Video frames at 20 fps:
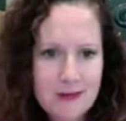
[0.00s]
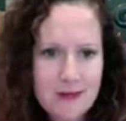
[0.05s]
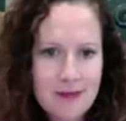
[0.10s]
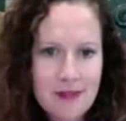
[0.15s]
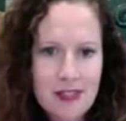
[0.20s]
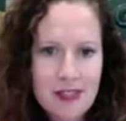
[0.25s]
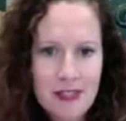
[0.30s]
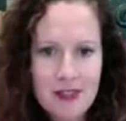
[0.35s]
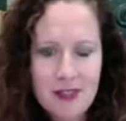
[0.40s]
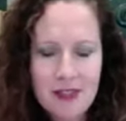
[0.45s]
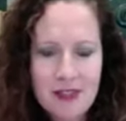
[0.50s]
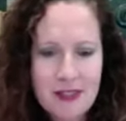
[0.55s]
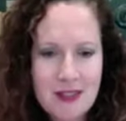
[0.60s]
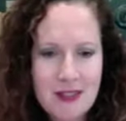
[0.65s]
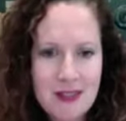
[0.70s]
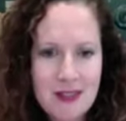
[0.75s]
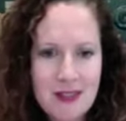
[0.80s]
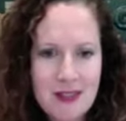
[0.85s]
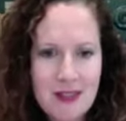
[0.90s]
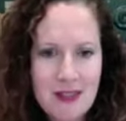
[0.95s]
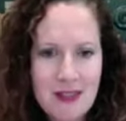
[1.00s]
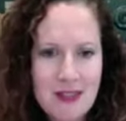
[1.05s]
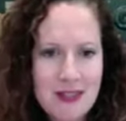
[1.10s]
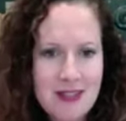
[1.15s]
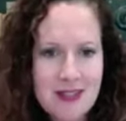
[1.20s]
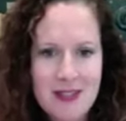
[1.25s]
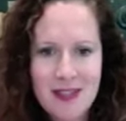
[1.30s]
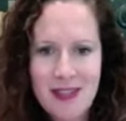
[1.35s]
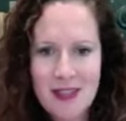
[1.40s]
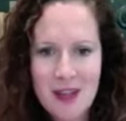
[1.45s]

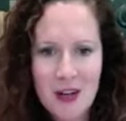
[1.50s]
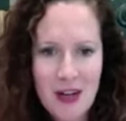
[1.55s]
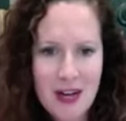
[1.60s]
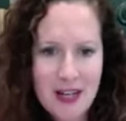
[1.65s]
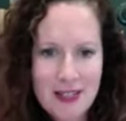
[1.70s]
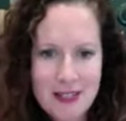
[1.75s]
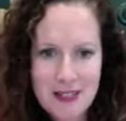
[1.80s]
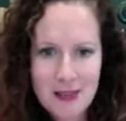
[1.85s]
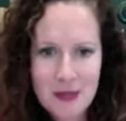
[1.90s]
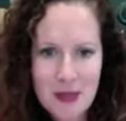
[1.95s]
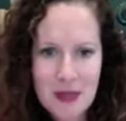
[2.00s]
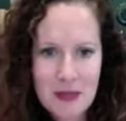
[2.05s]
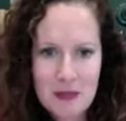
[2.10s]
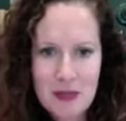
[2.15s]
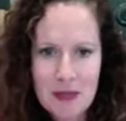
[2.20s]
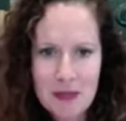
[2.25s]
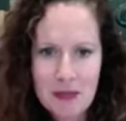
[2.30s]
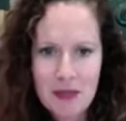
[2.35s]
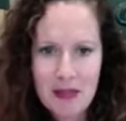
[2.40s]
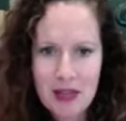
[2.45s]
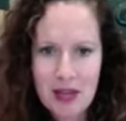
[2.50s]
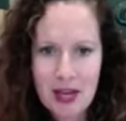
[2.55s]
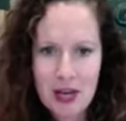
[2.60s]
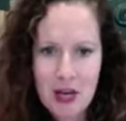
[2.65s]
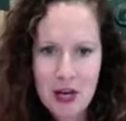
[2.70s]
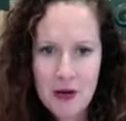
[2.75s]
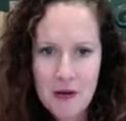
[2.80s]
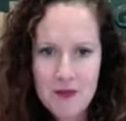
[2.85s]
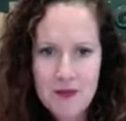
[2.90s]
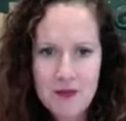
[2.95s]
It's the interacting with the people that I
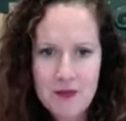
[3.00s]
know.